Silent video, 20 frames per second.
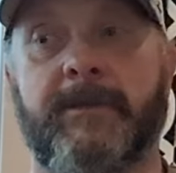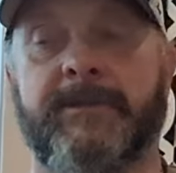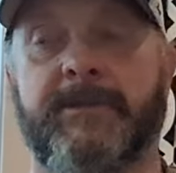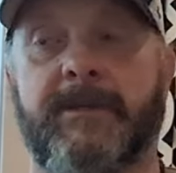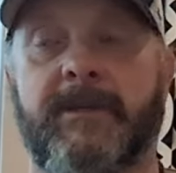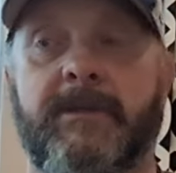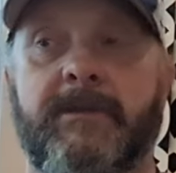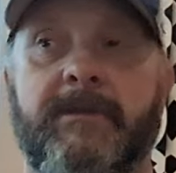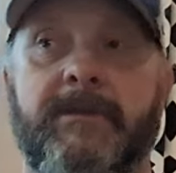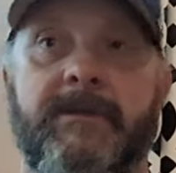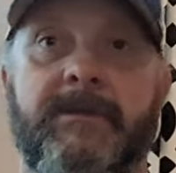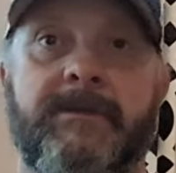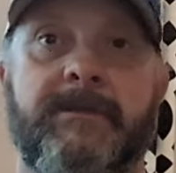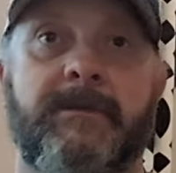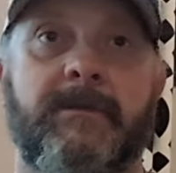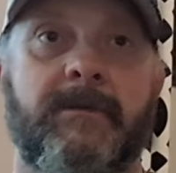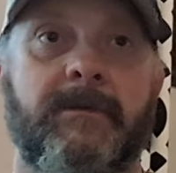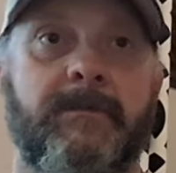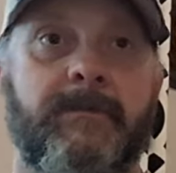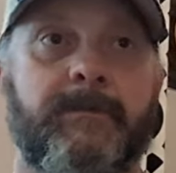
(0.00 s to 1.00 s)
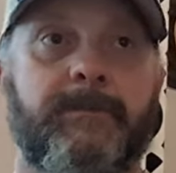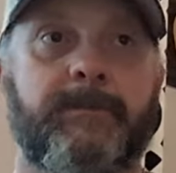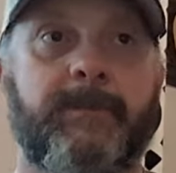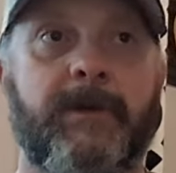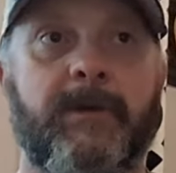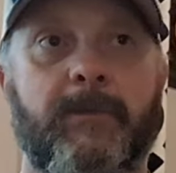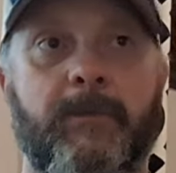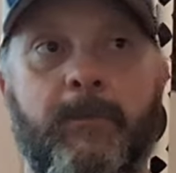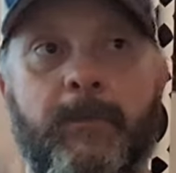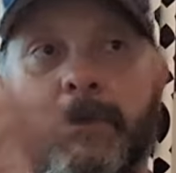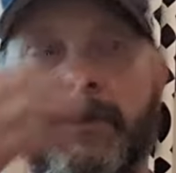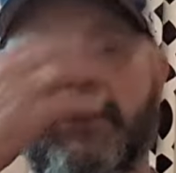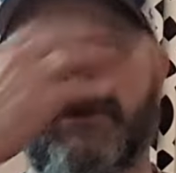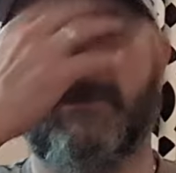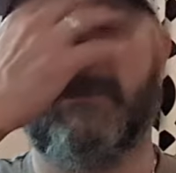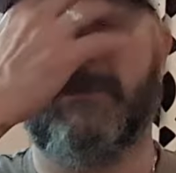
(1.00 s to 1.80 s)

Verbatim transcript: I'm not saying it. you know, but we